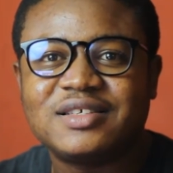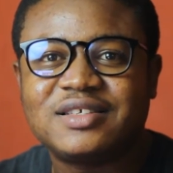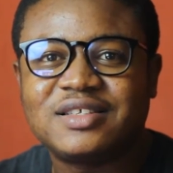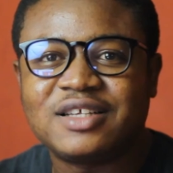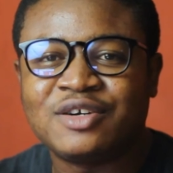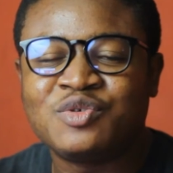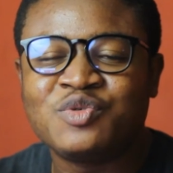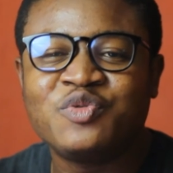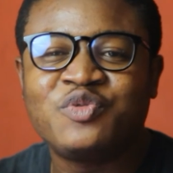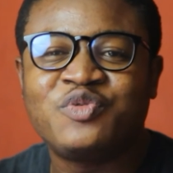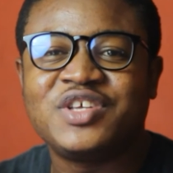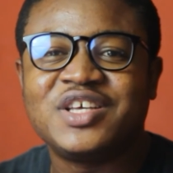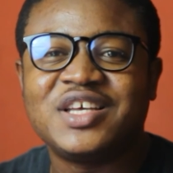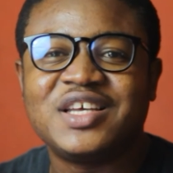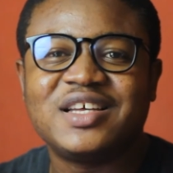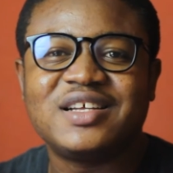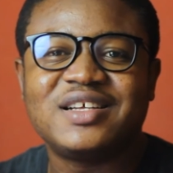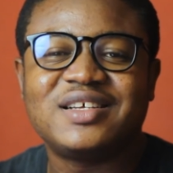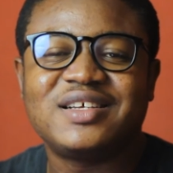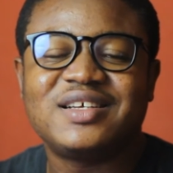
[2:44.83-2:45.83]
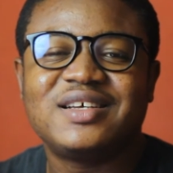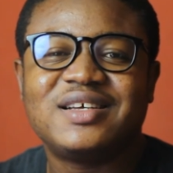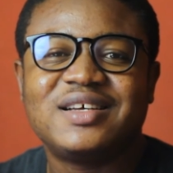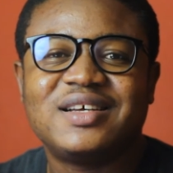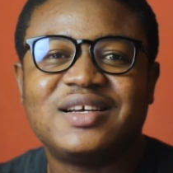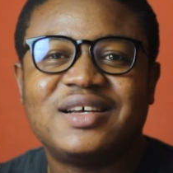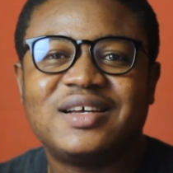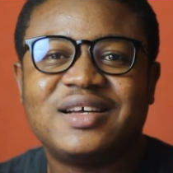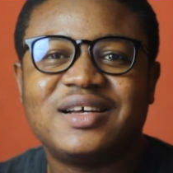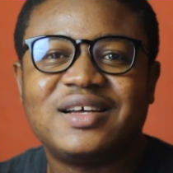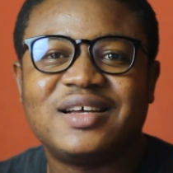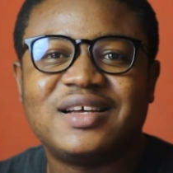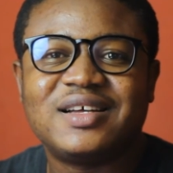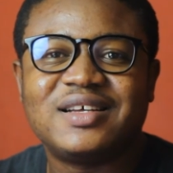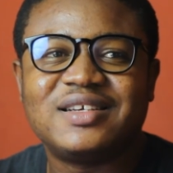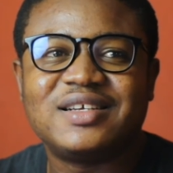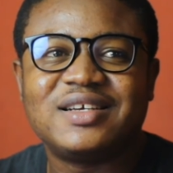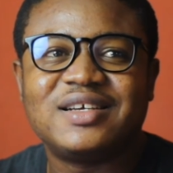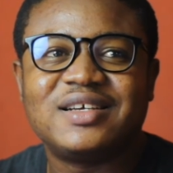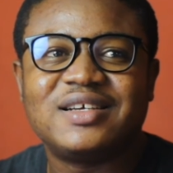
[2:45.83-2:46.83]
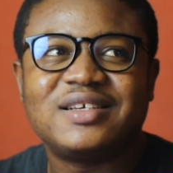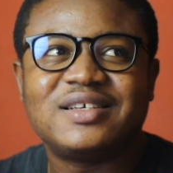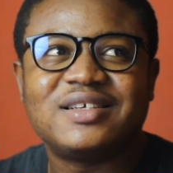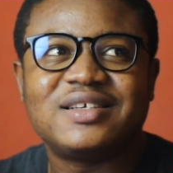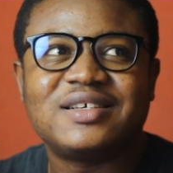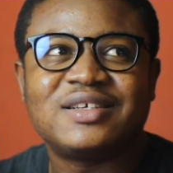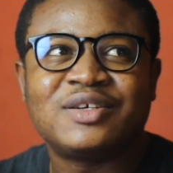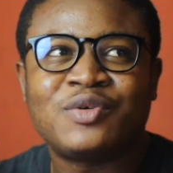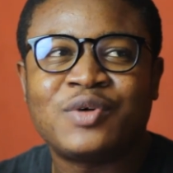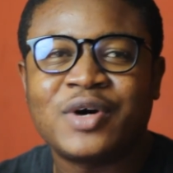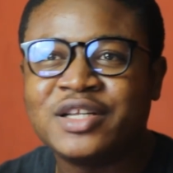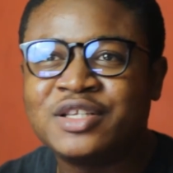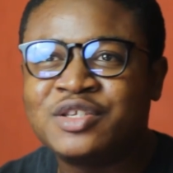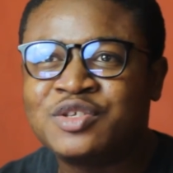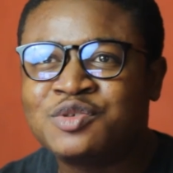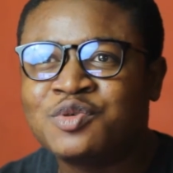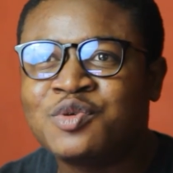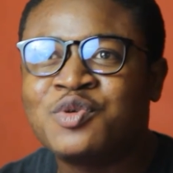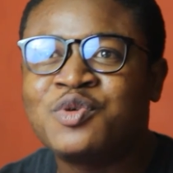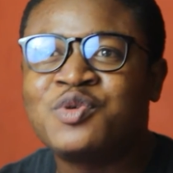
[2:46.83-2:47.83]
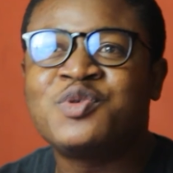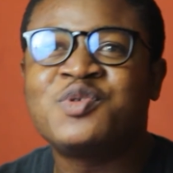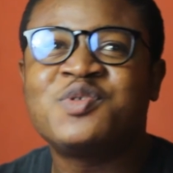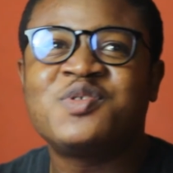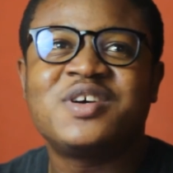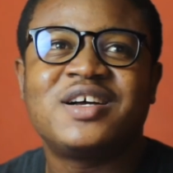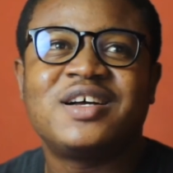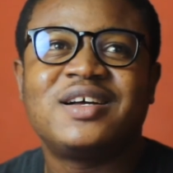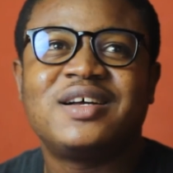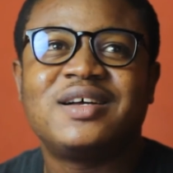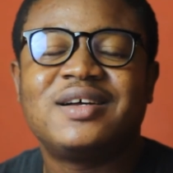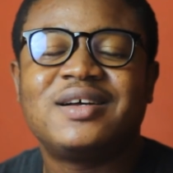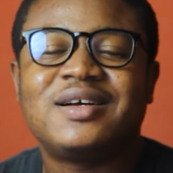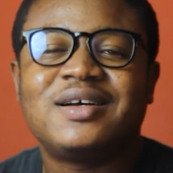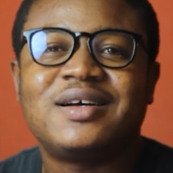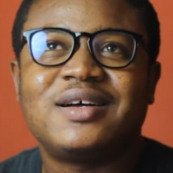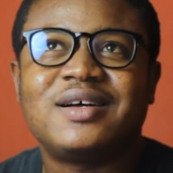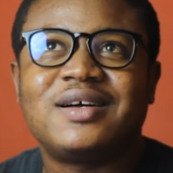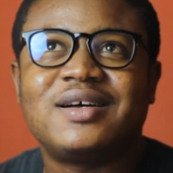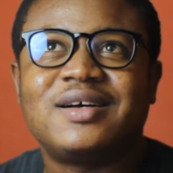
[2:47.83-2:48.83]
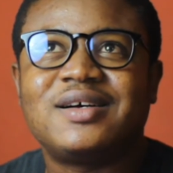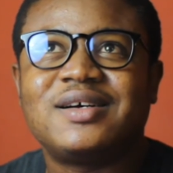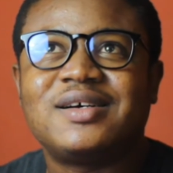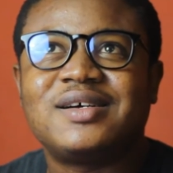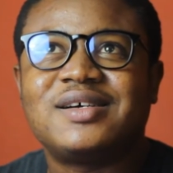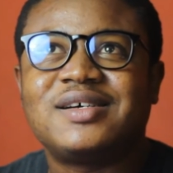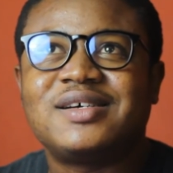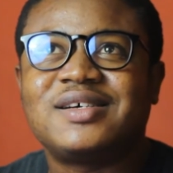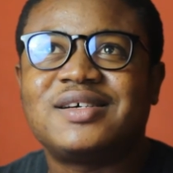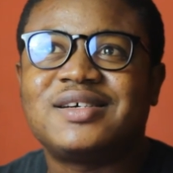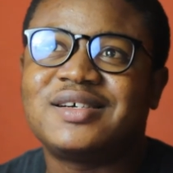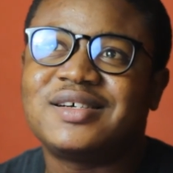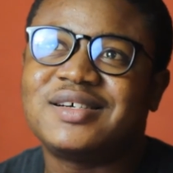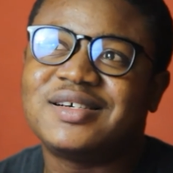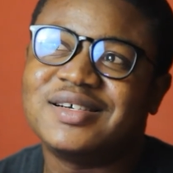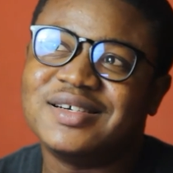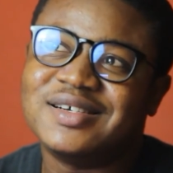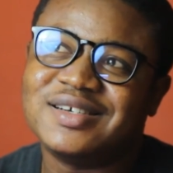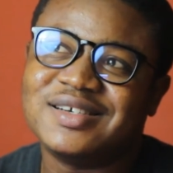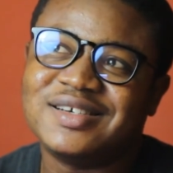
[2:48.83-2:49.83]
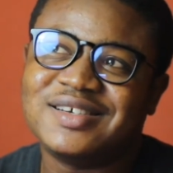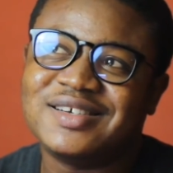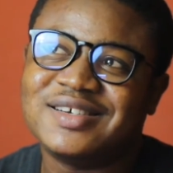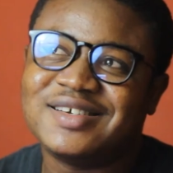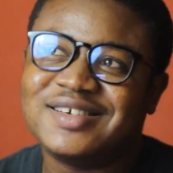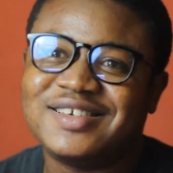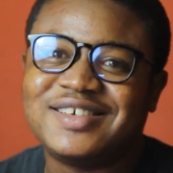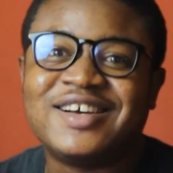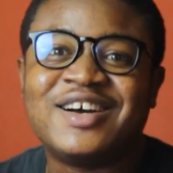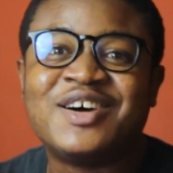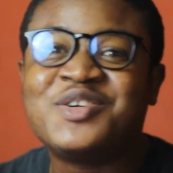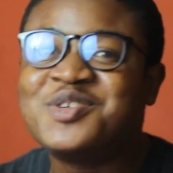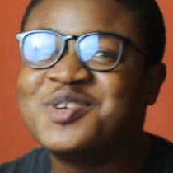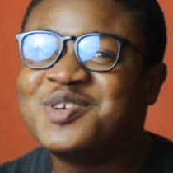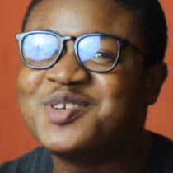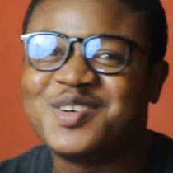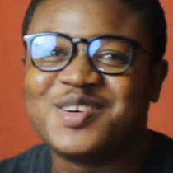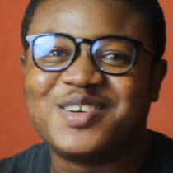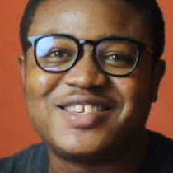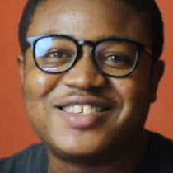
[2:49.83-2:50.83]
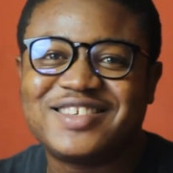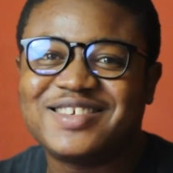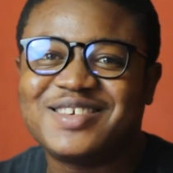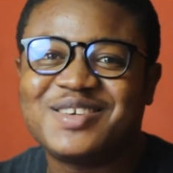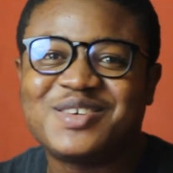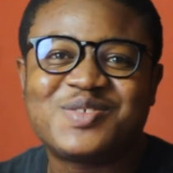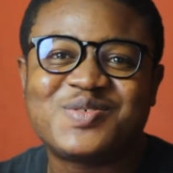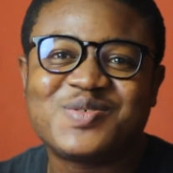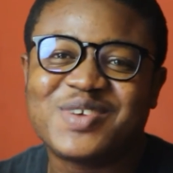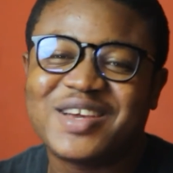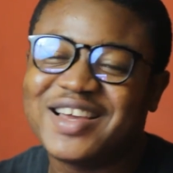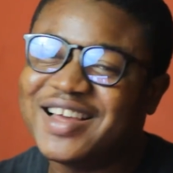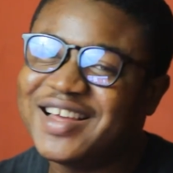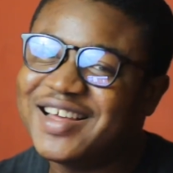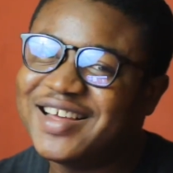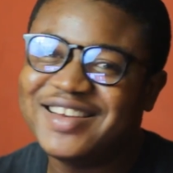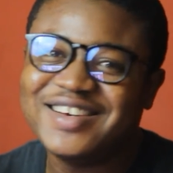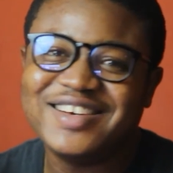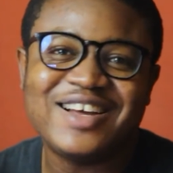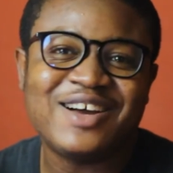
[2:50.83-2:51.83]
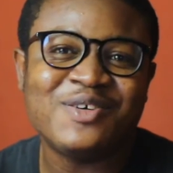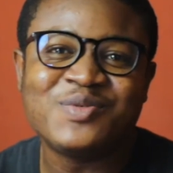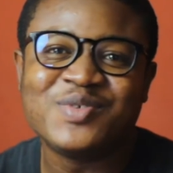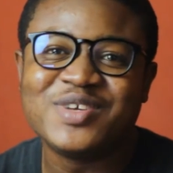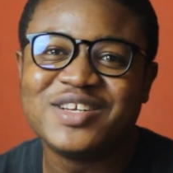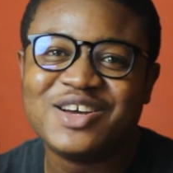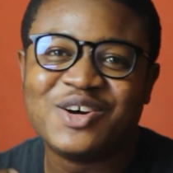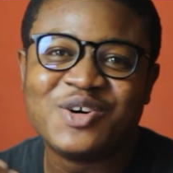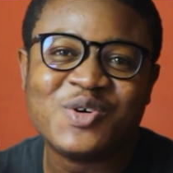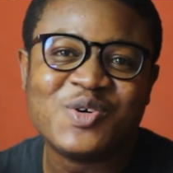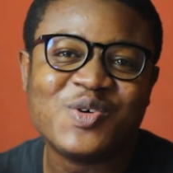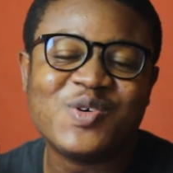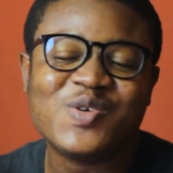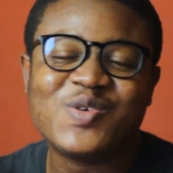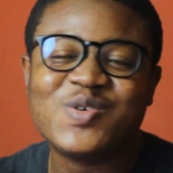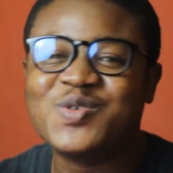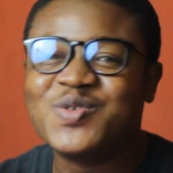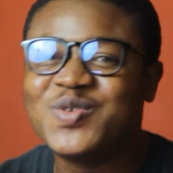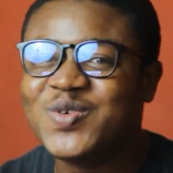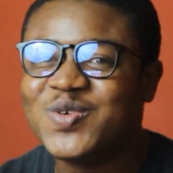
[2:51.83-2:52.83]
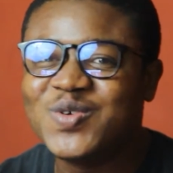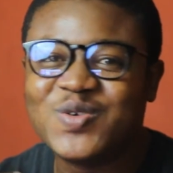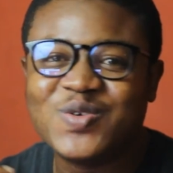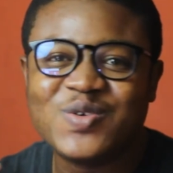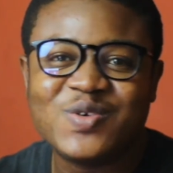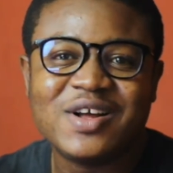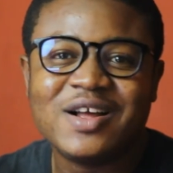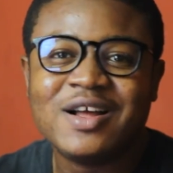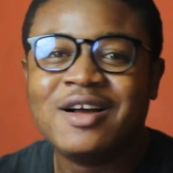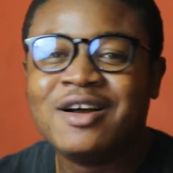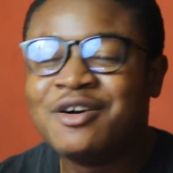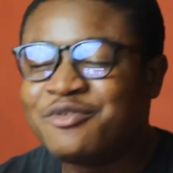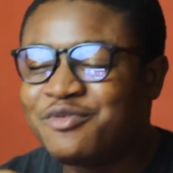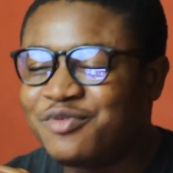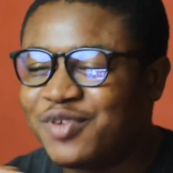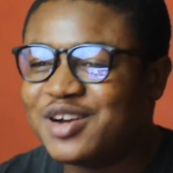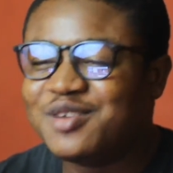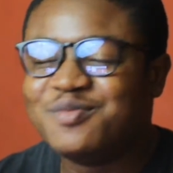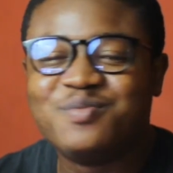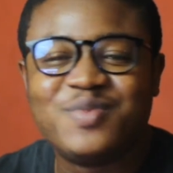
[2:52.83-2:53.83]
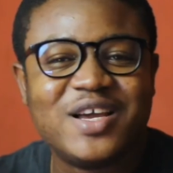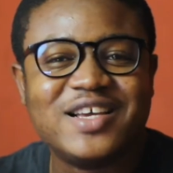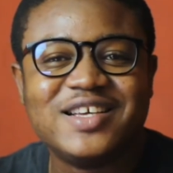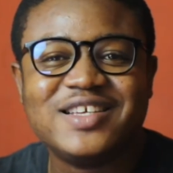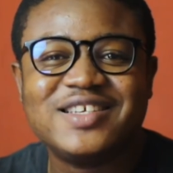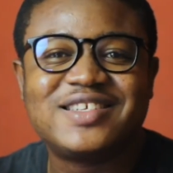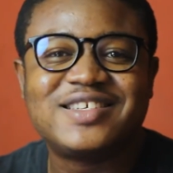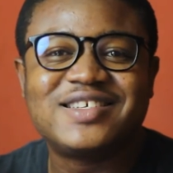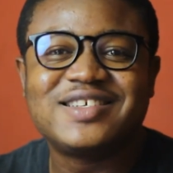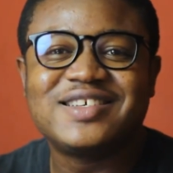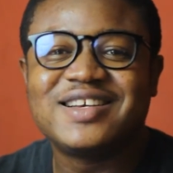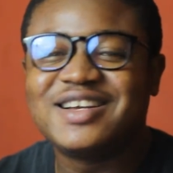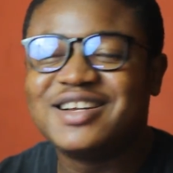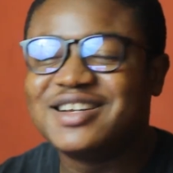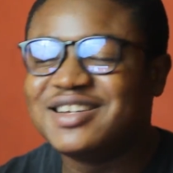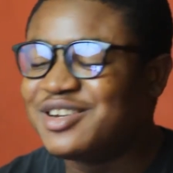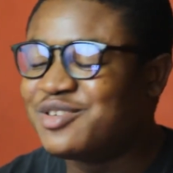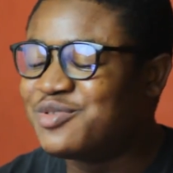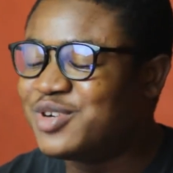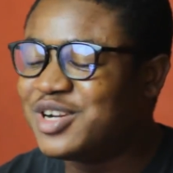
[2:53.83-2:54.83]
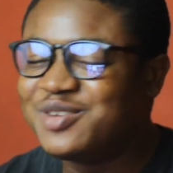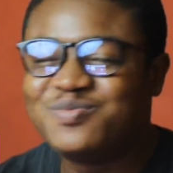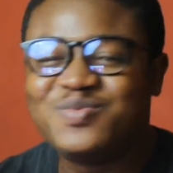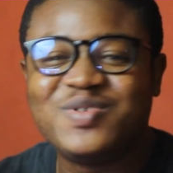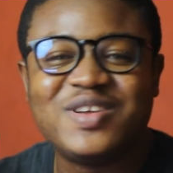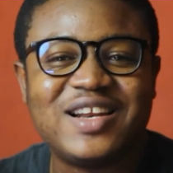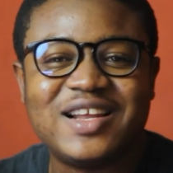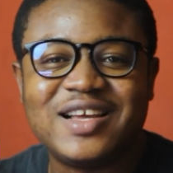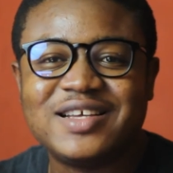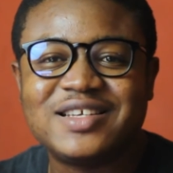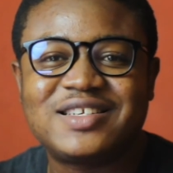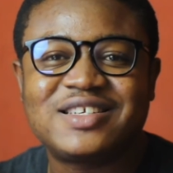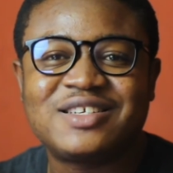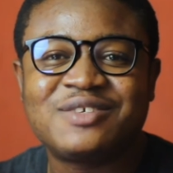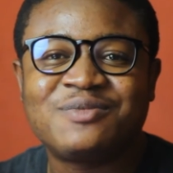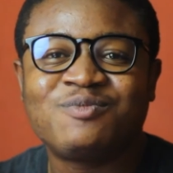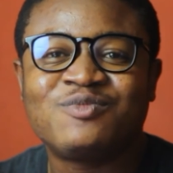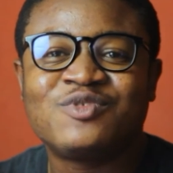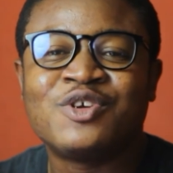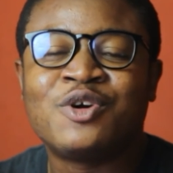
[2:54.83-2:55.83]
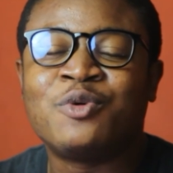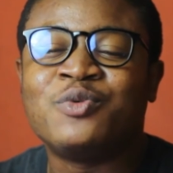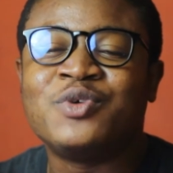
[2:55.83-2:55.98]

Sister Dufier, and White Soul, a whole lot, together with the whole fan base, the Red Pillars.